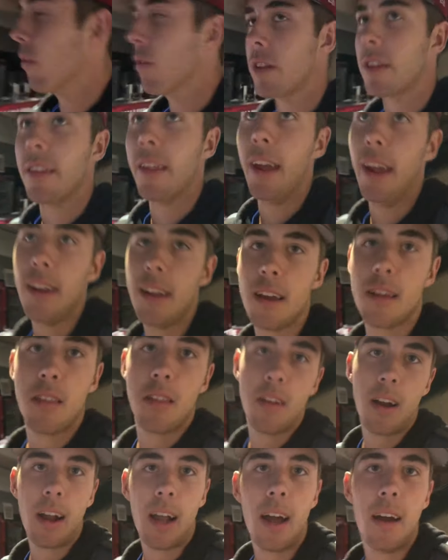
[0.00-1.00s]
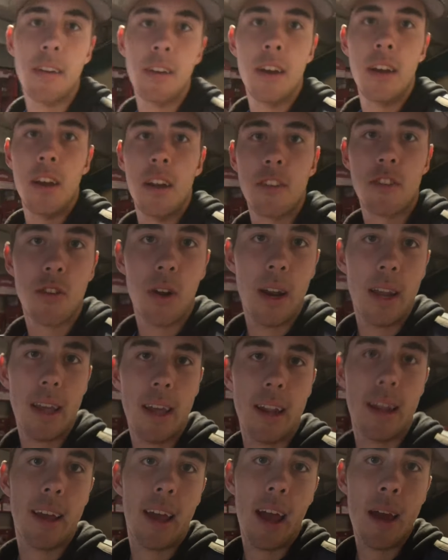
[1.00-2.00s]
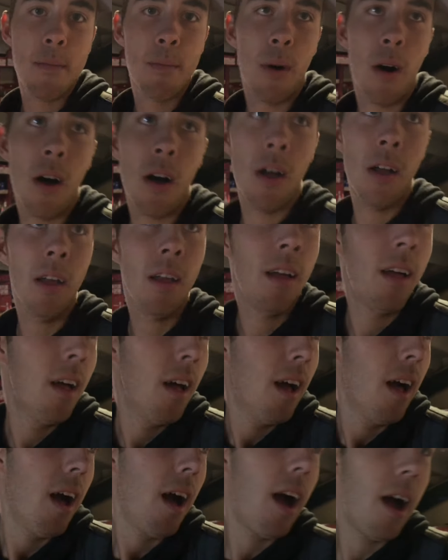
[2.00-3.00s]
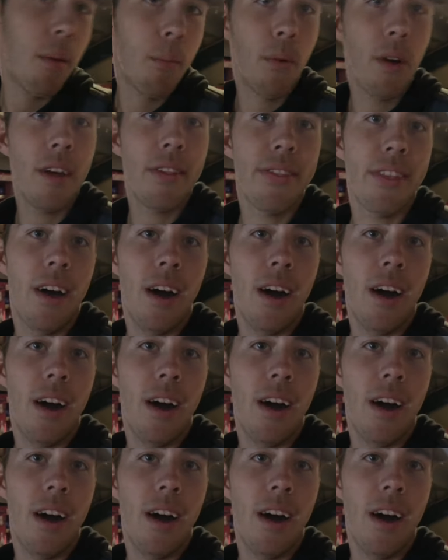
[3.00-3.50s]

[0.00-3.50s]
over to the Indians dugout to try to get a game ball. I'm with,